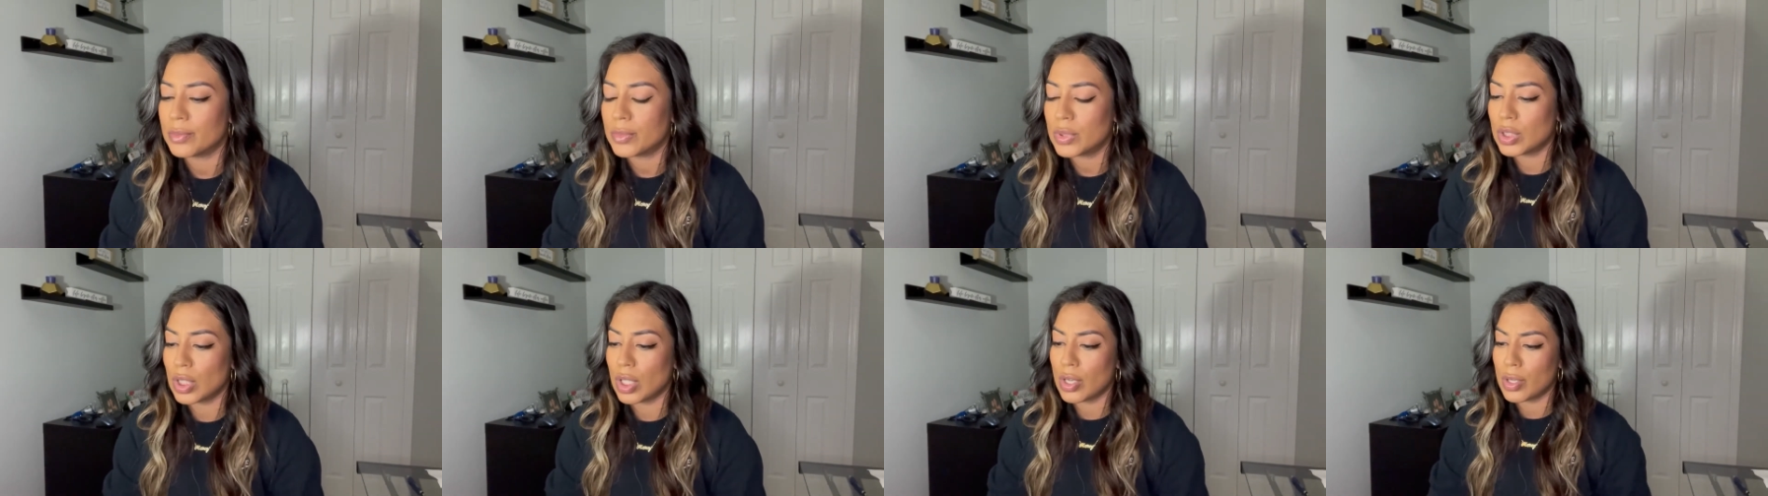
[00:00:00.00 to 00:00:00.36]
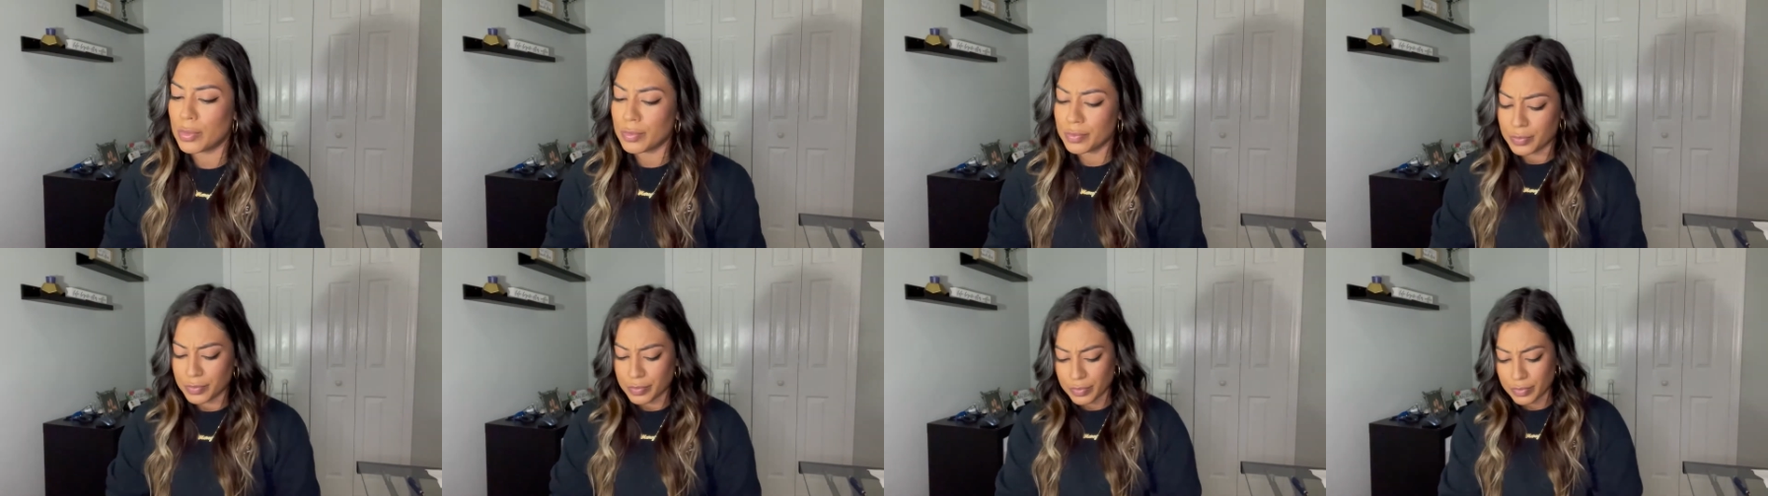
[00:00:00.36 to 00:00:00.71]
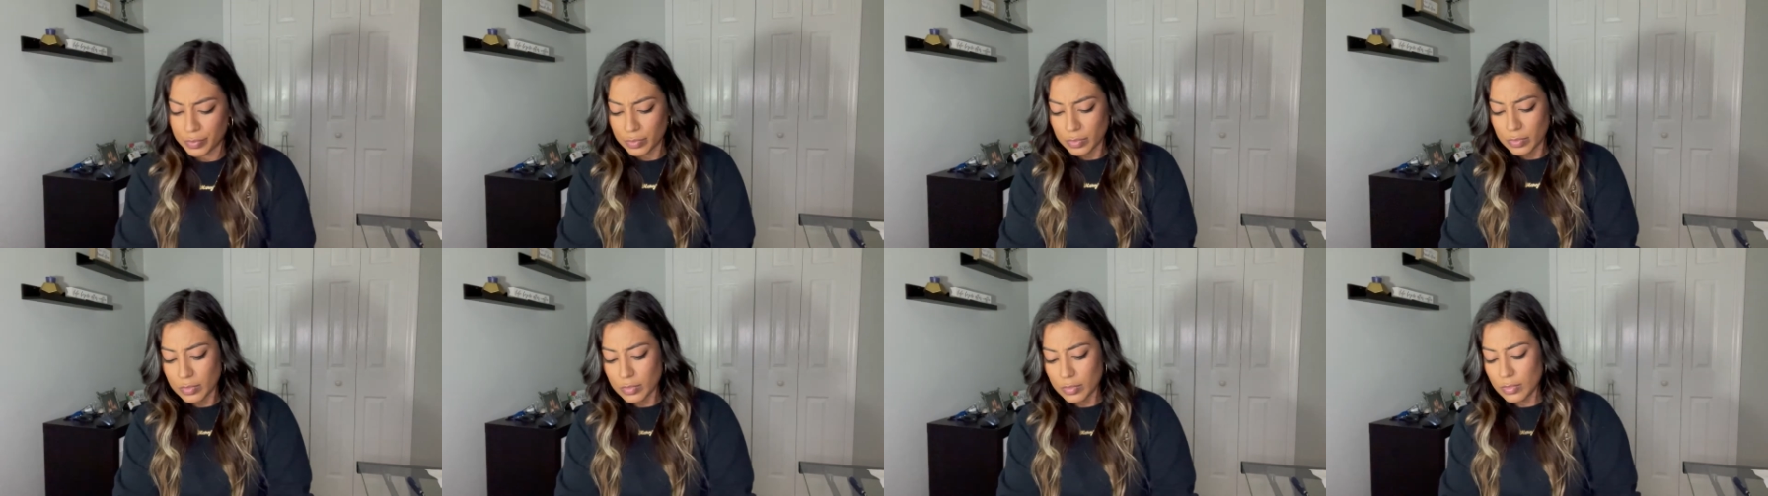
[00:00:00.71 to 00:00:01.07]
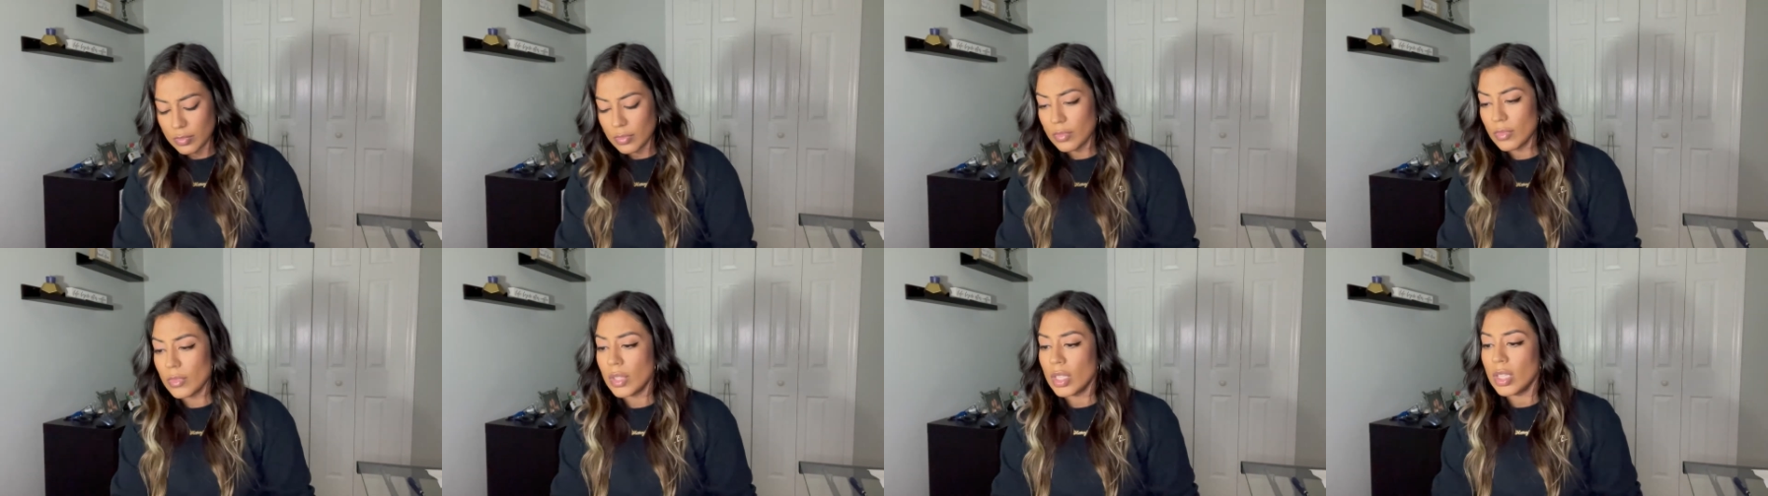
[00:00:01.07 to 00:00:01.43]
So
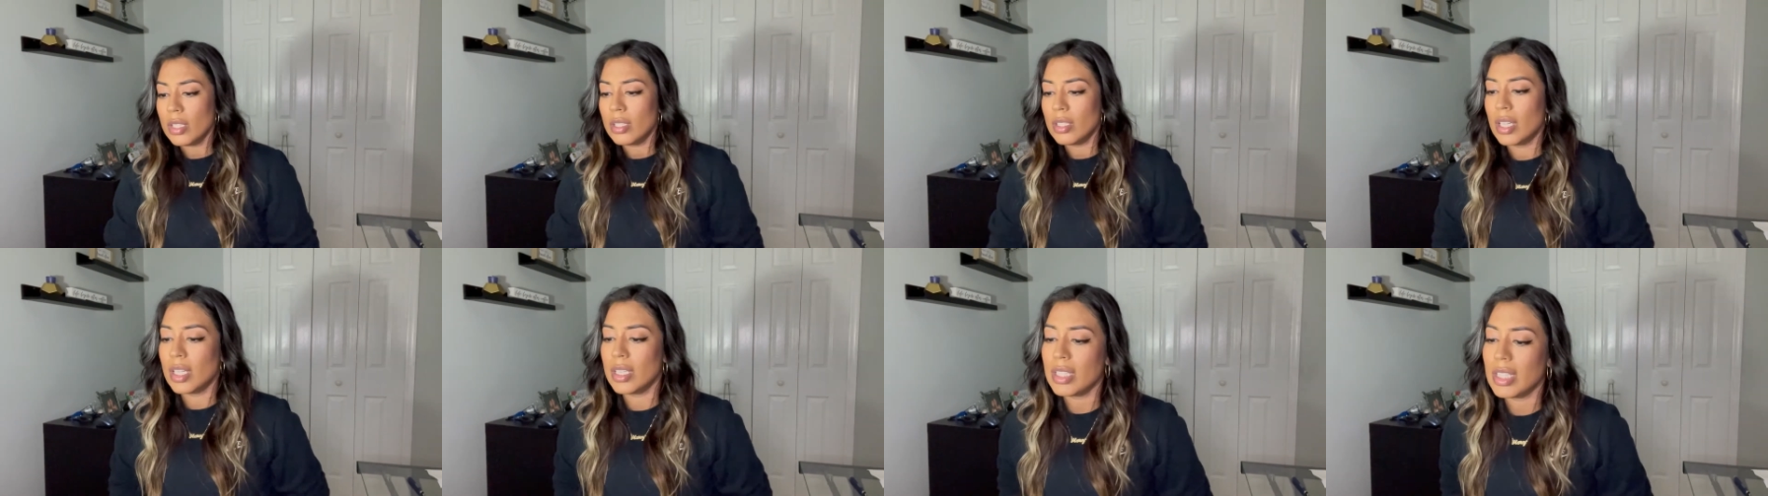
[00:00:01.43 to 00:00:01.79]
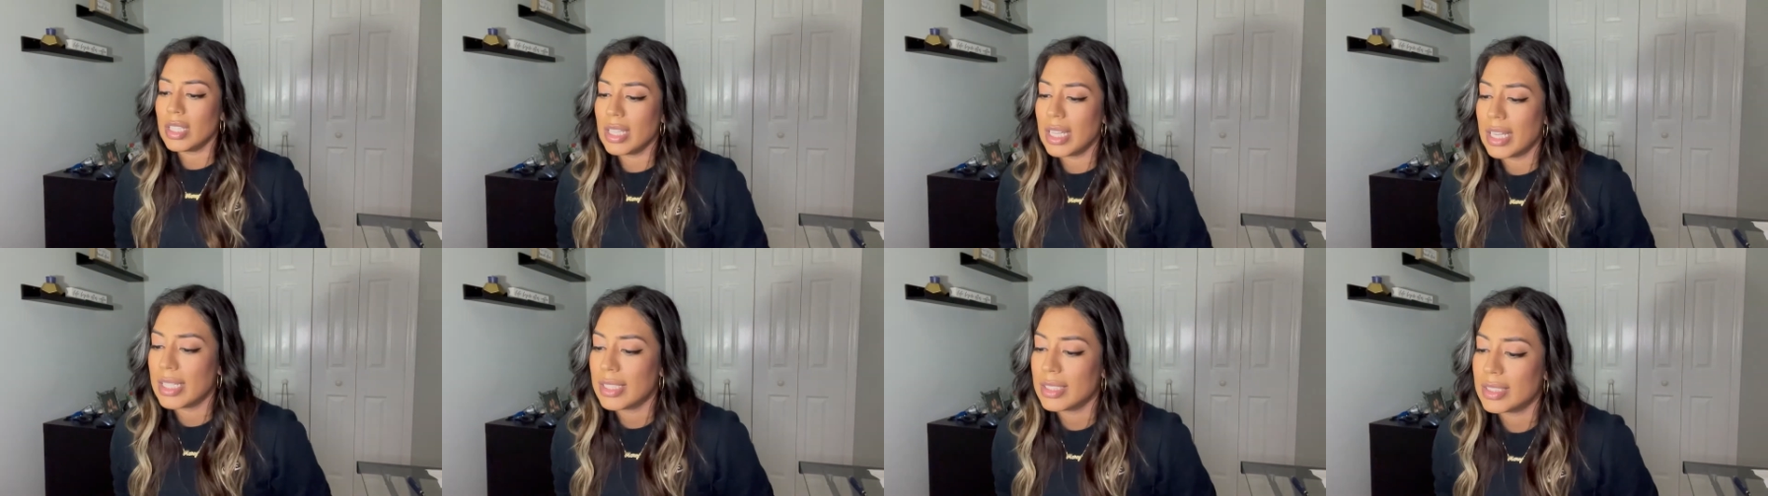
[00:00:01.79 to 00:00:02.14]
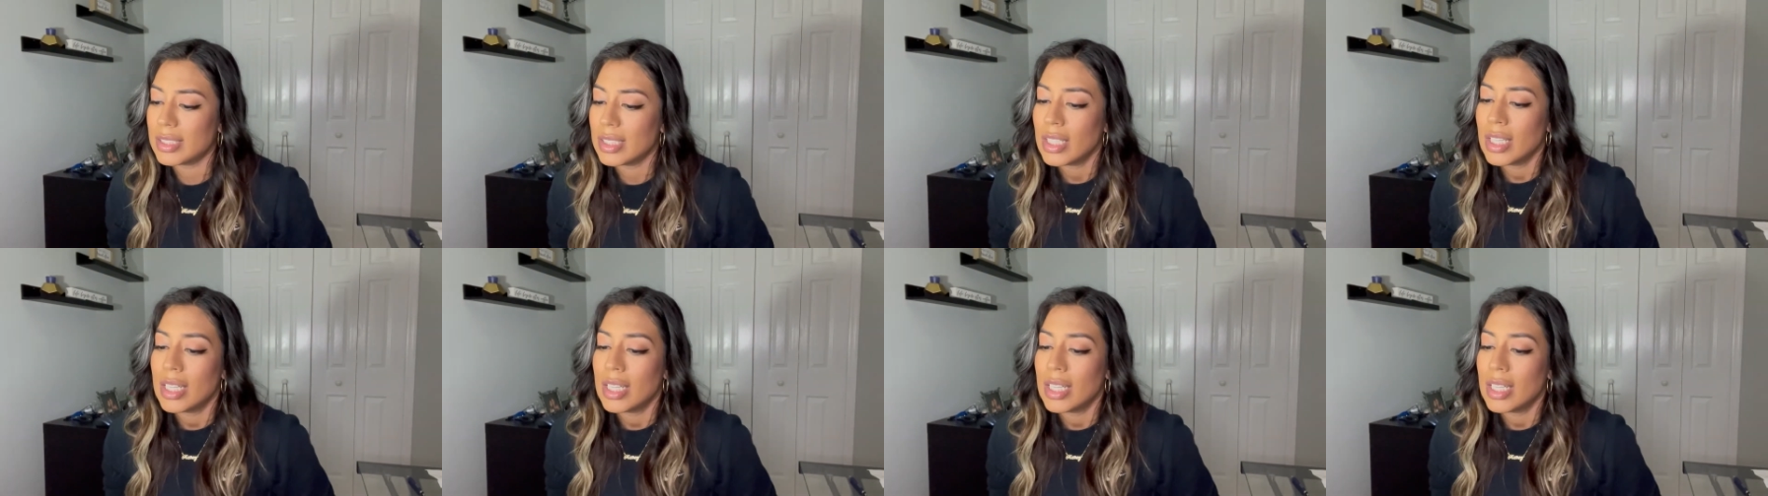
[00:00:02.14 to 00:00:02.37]
nonetheless,